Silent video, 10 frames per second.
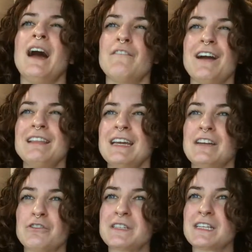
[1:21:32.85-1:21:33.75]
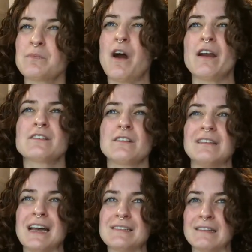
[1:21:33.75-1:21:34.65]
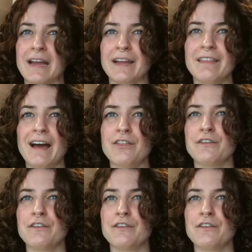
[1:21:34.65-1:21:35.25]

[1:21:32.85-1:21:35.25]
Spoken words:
I find the InnerSense products are less like that.